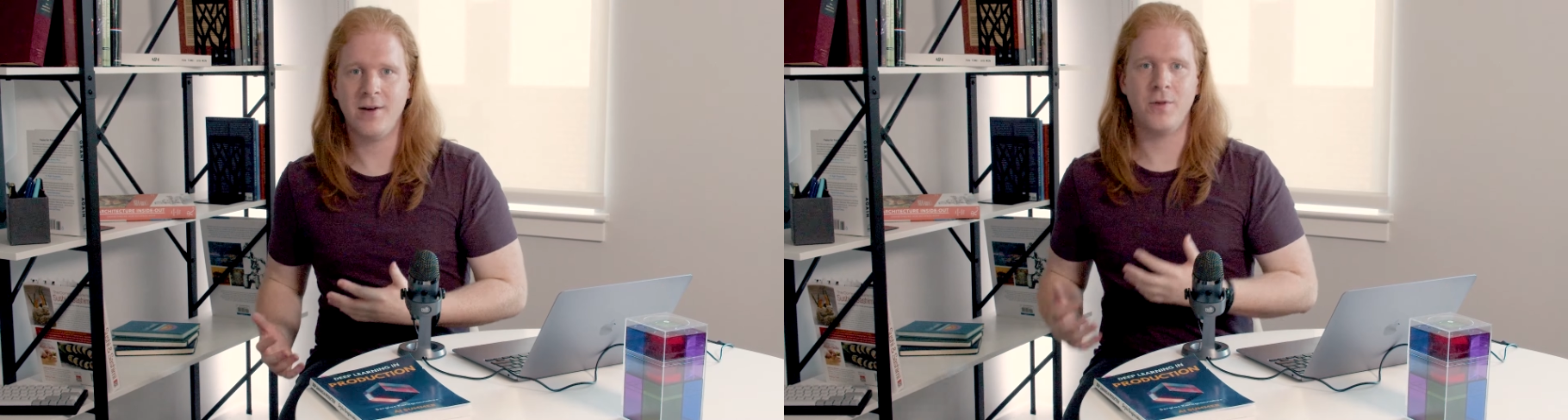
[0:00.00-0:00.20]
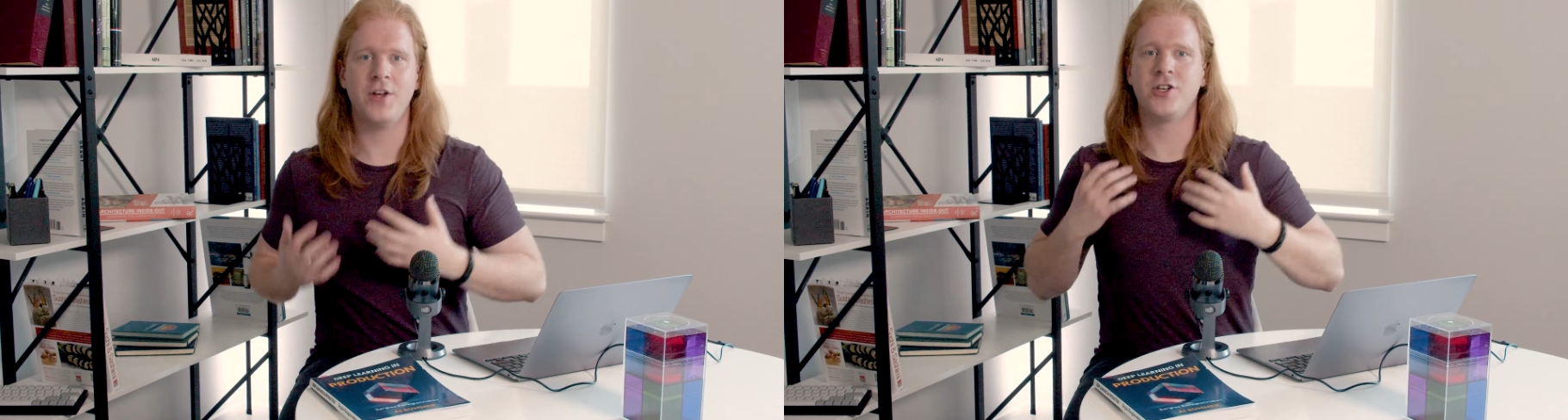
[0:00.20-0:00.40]

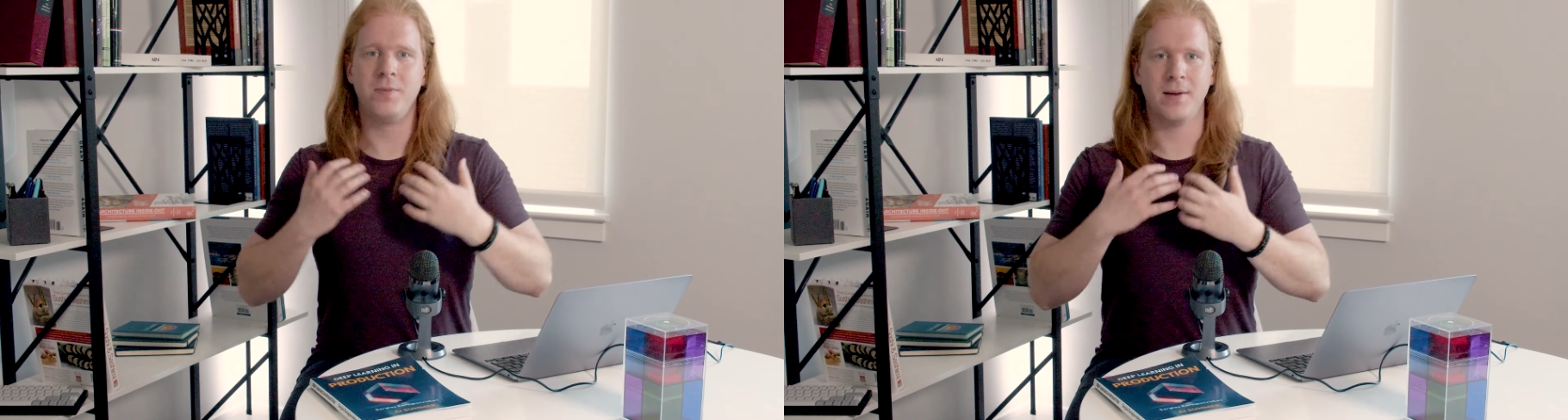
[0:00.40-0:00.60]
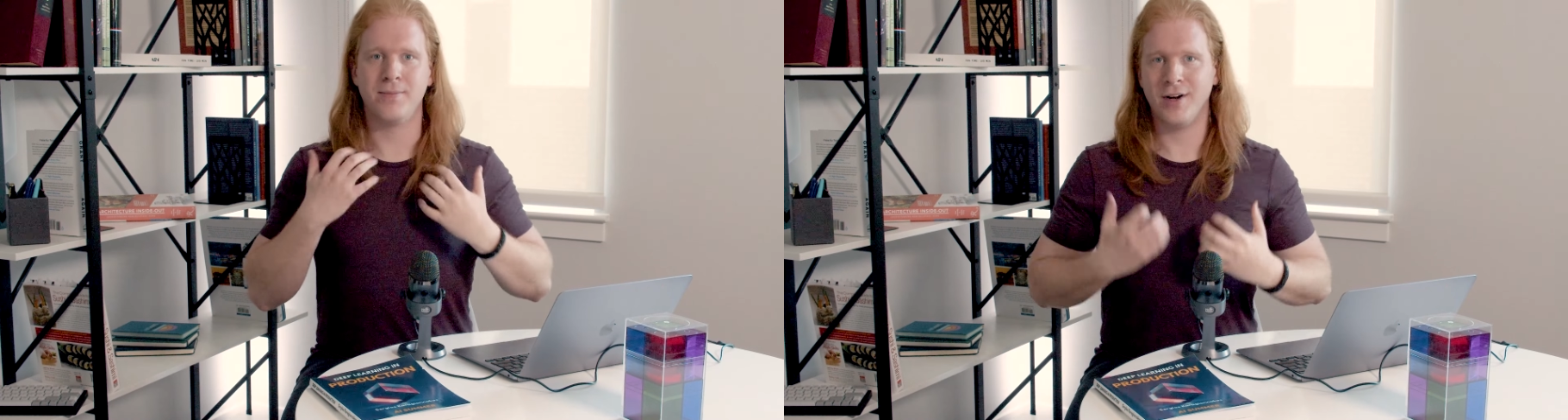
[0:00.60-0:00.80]
when they should
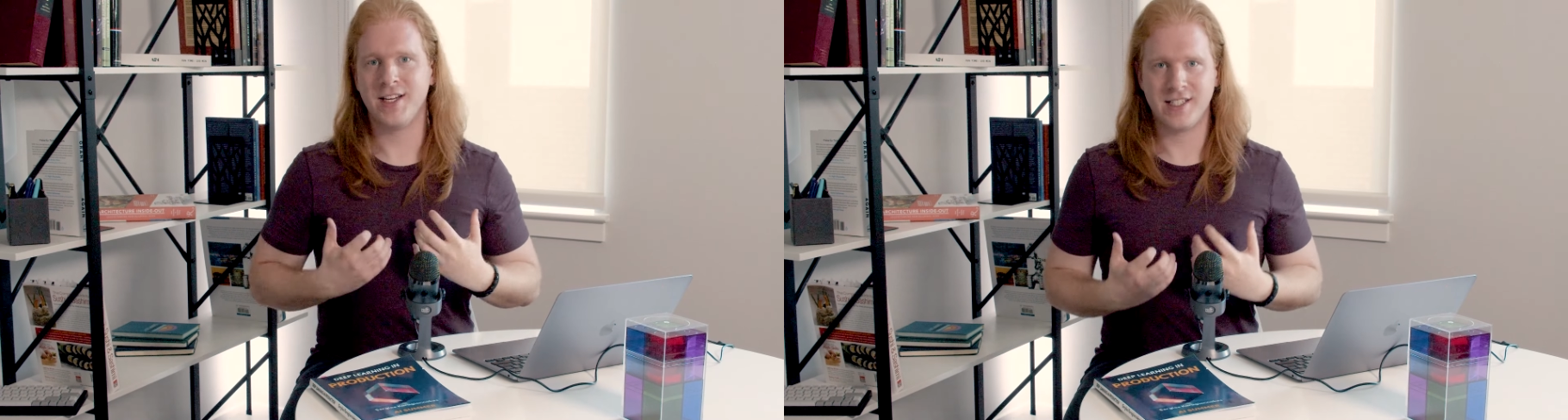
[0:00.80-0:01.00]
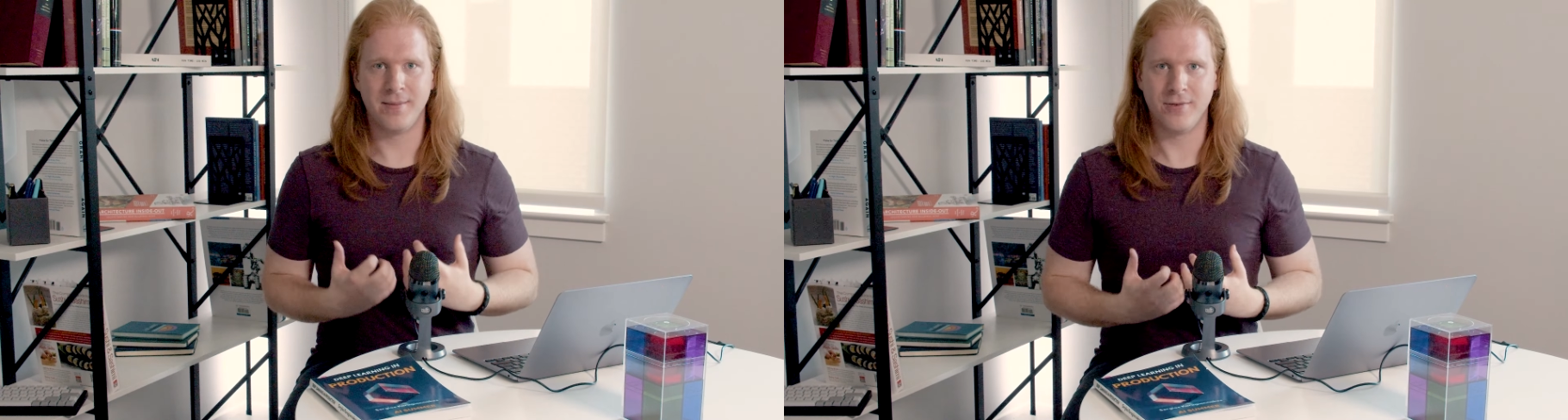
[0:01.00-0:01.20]
be
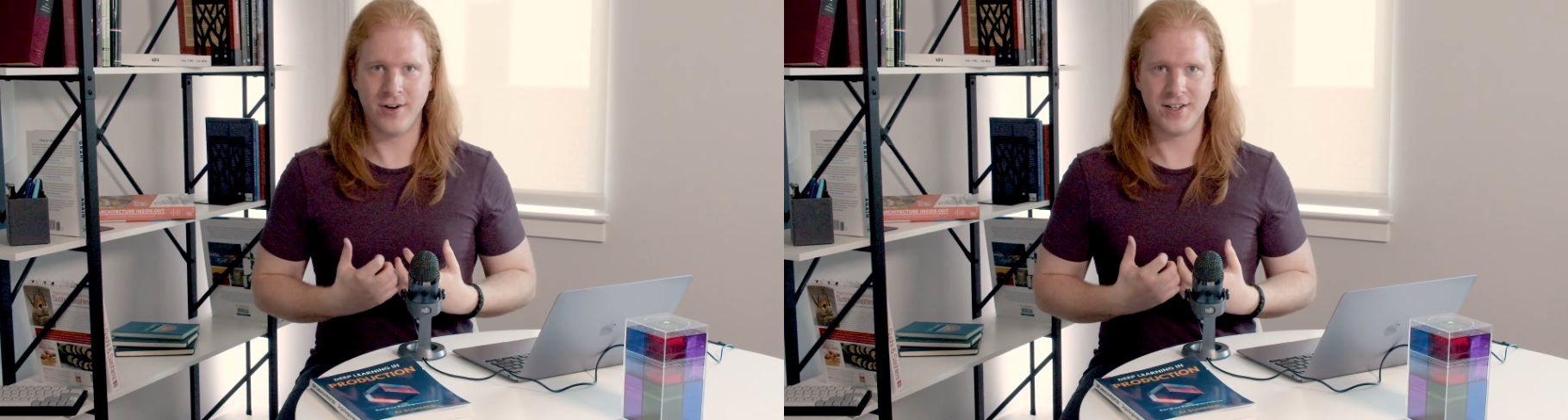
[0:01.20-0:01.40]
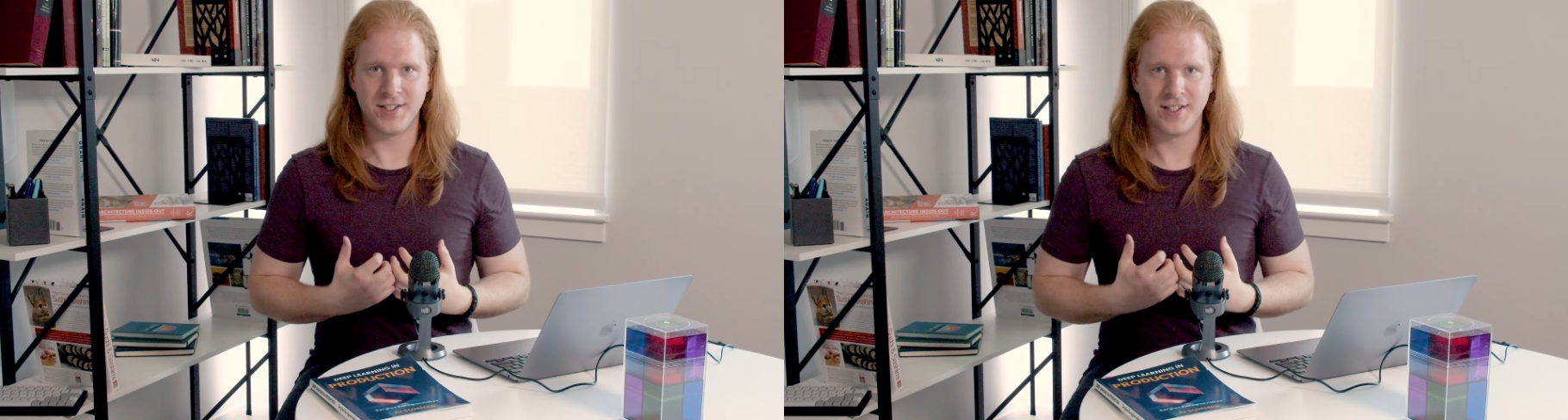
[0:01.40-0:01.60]
embraced up
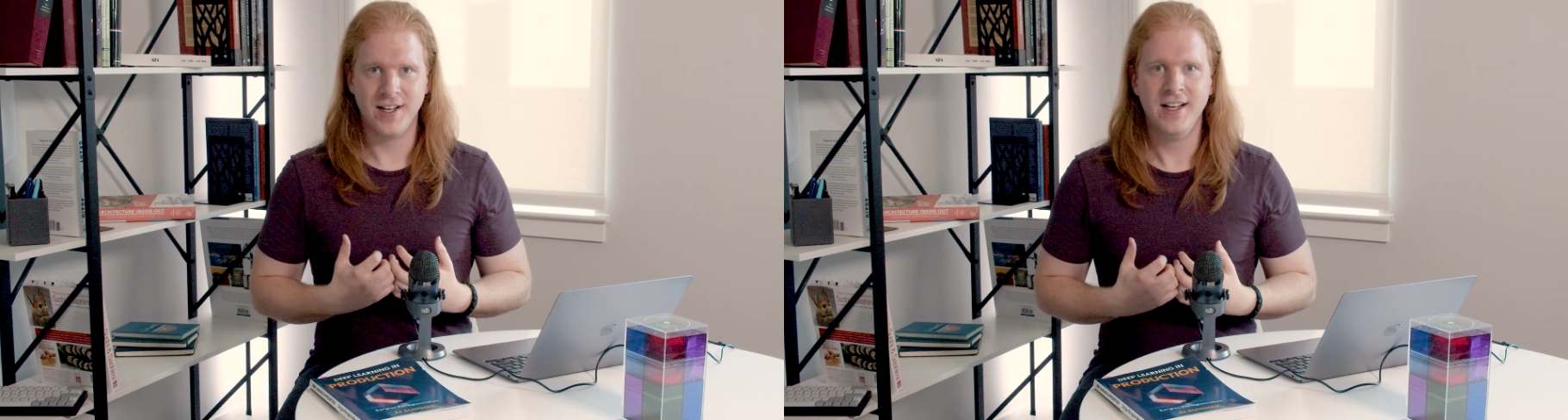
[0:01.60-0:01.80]
front